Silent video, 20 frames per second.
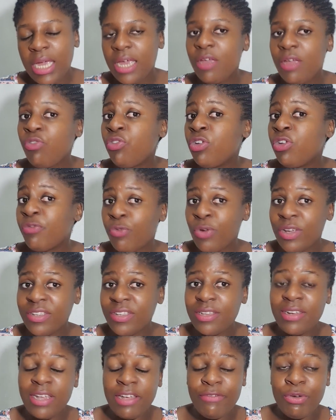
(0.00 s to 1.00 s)
And you'd have
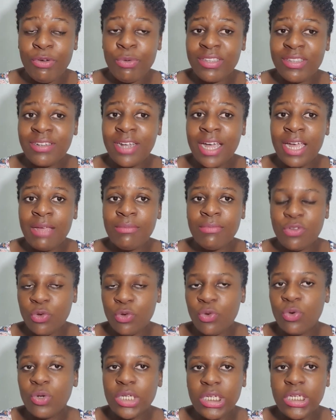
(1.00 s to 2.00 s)
wasted everyone's time.
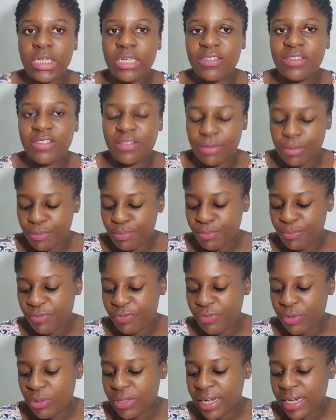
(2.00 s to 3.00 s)
So just
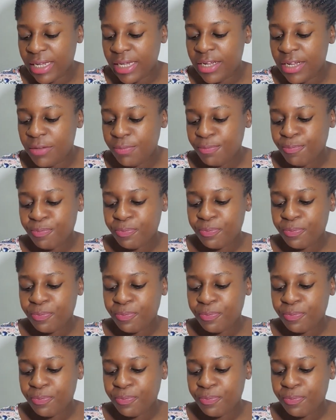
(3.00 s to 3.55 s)
fill that in.